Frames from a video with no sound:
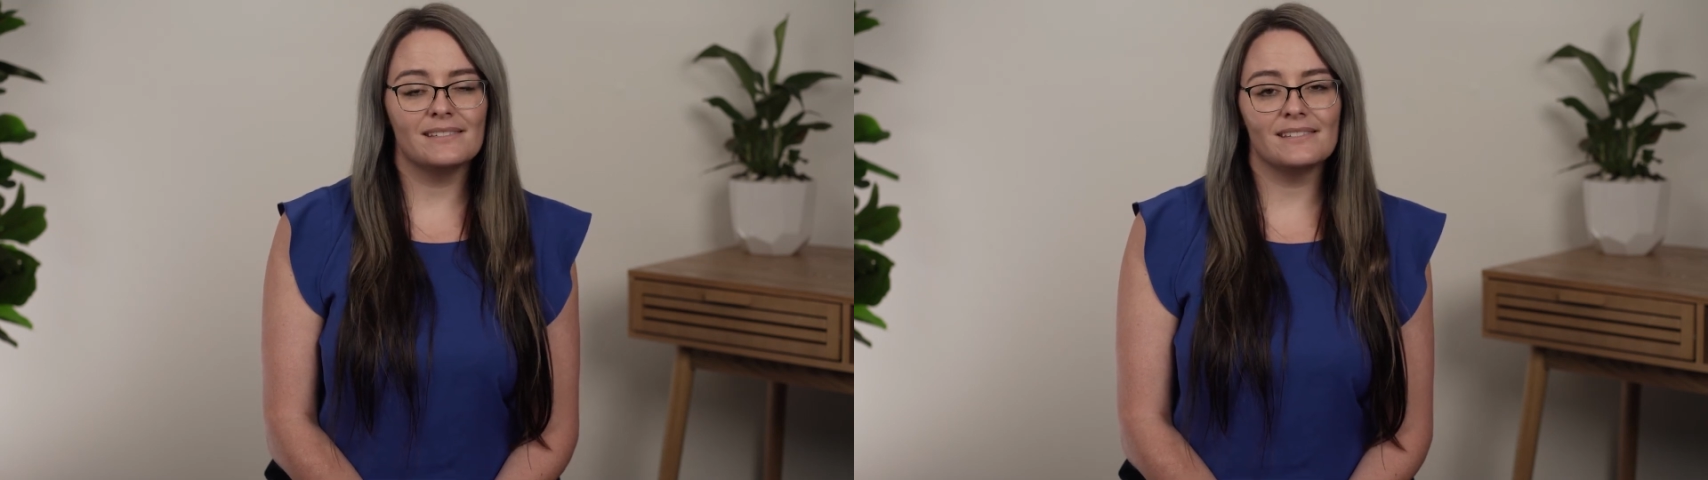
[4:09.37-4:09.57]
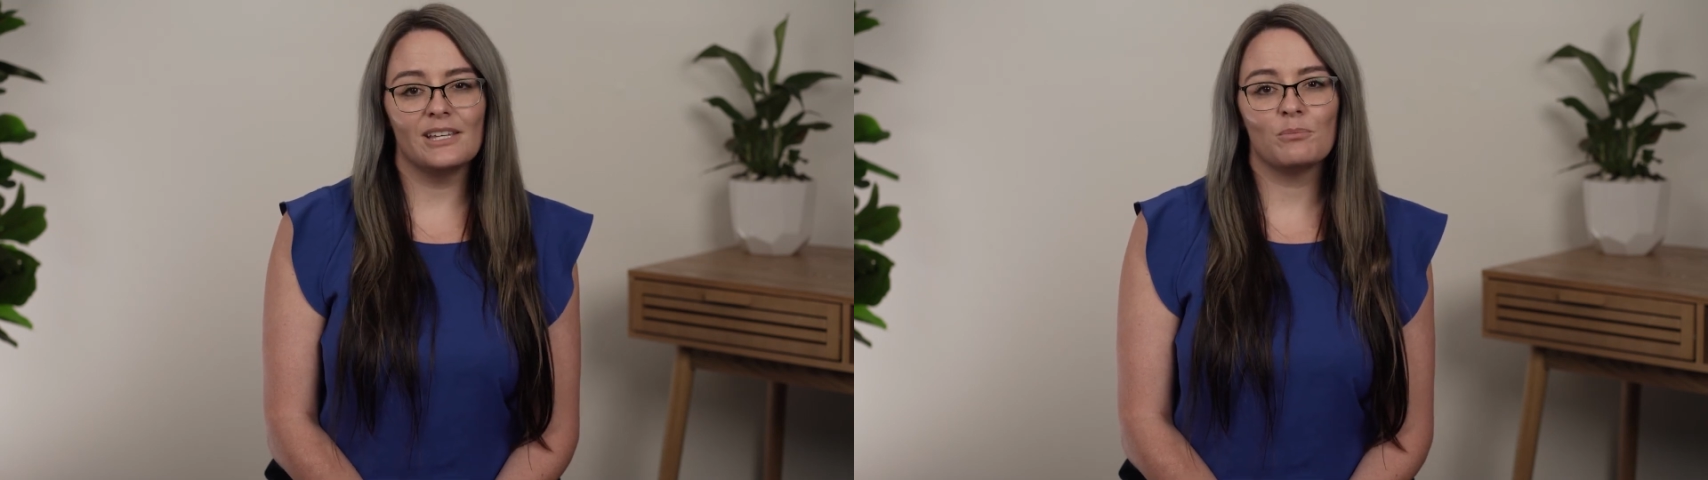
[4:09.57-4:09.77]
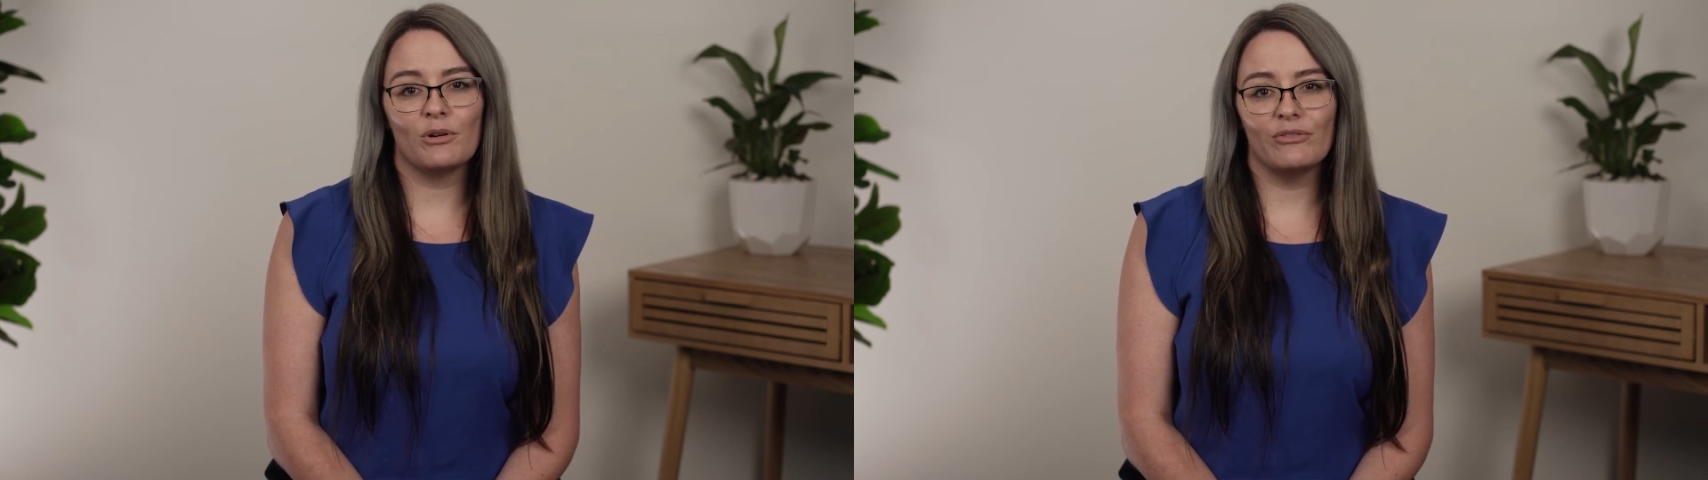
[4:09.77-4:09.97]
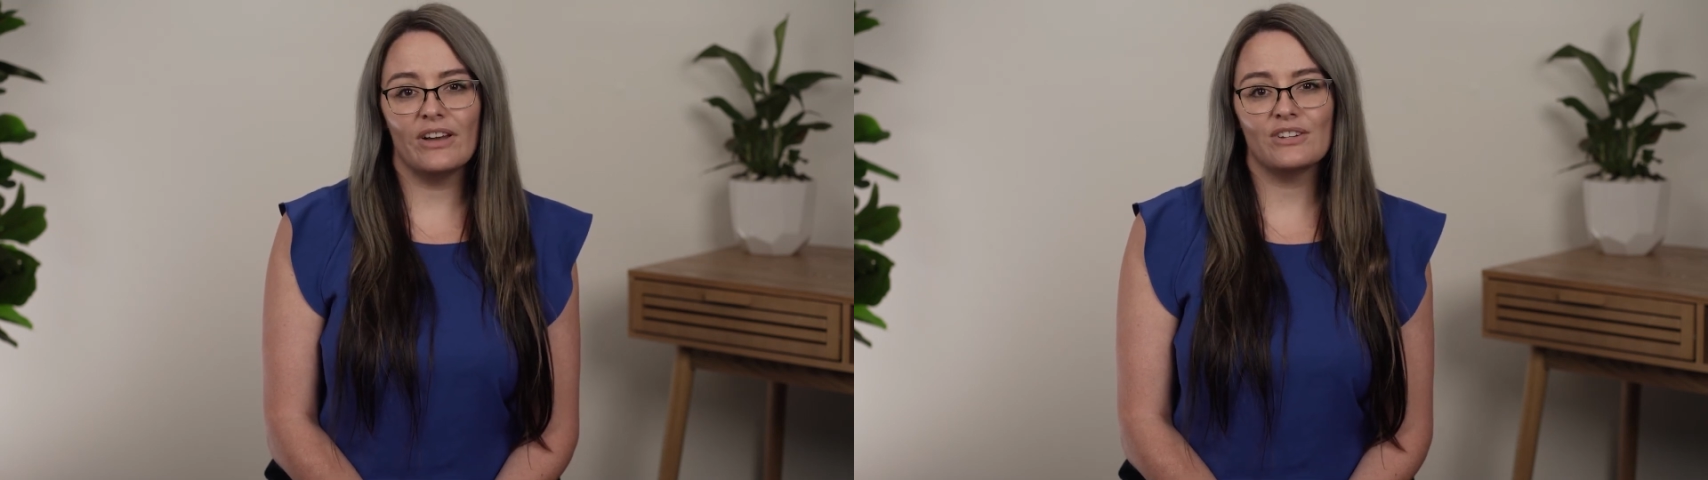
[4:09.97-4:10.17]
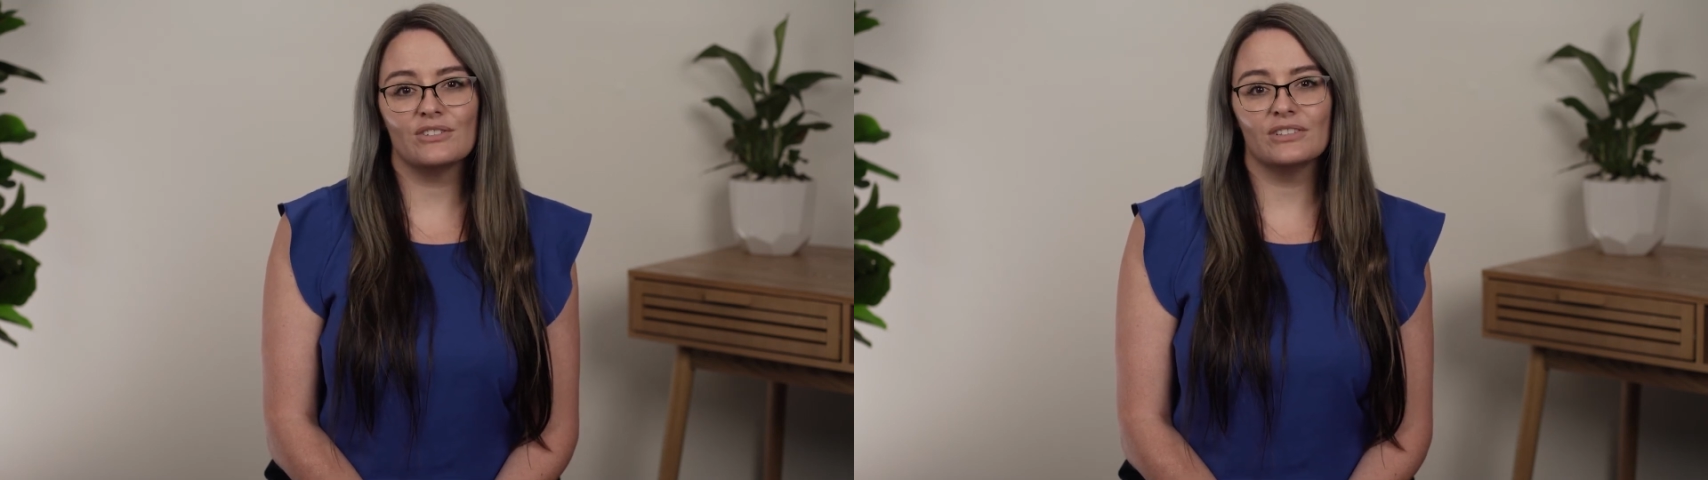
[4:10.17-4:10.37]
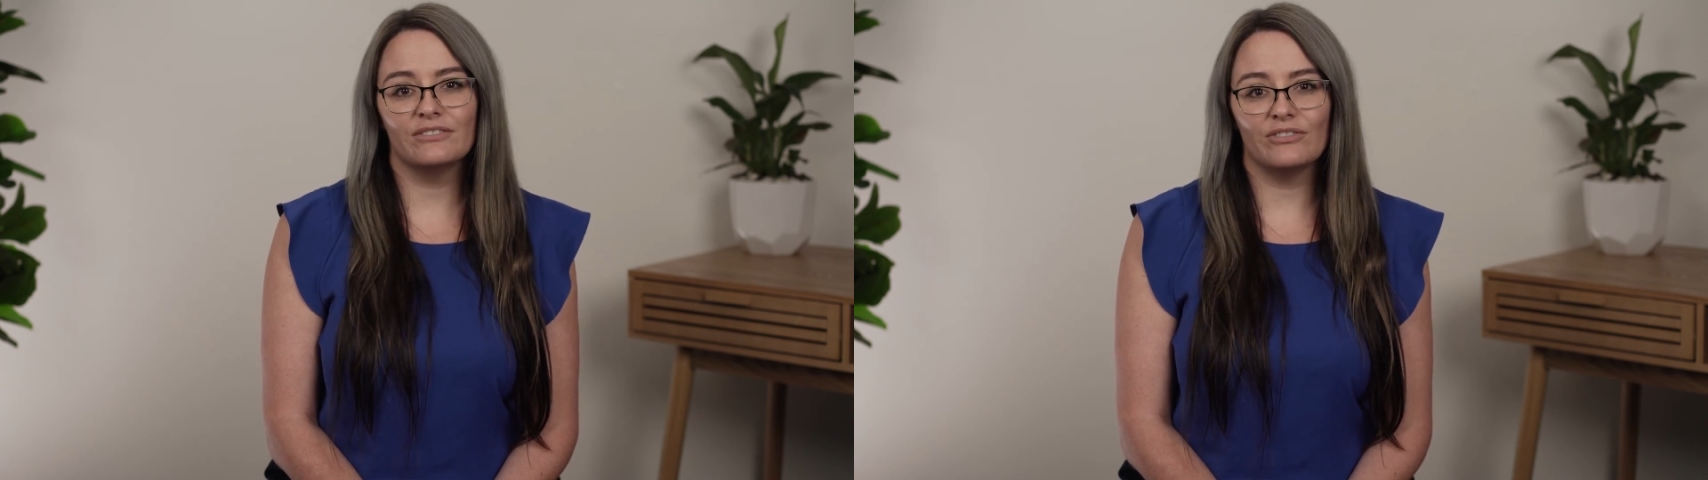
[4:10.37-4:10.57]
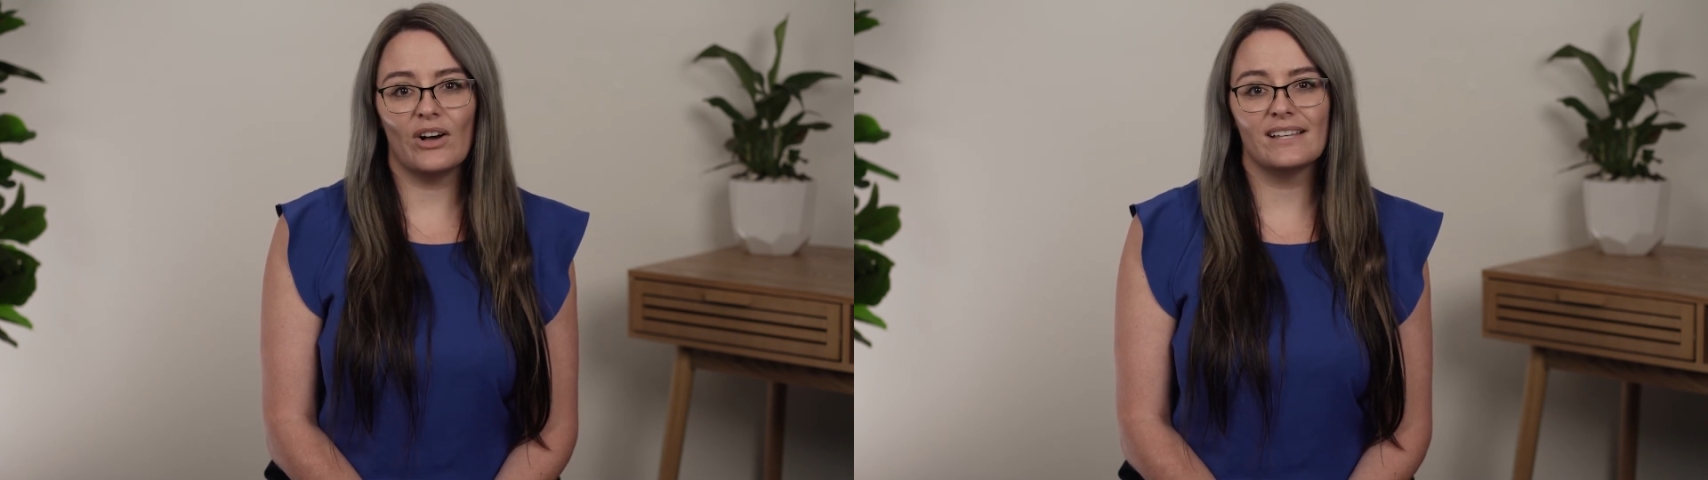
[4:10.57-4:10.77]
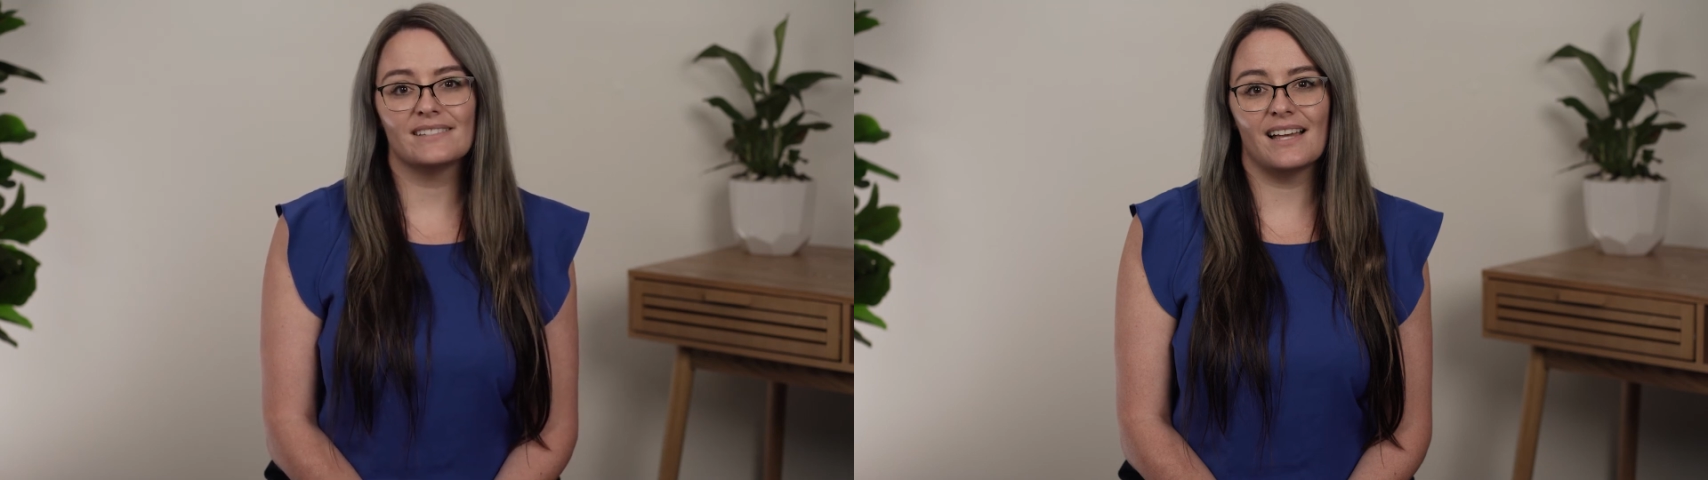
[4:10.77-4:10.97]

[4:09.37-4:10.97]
seek professional advice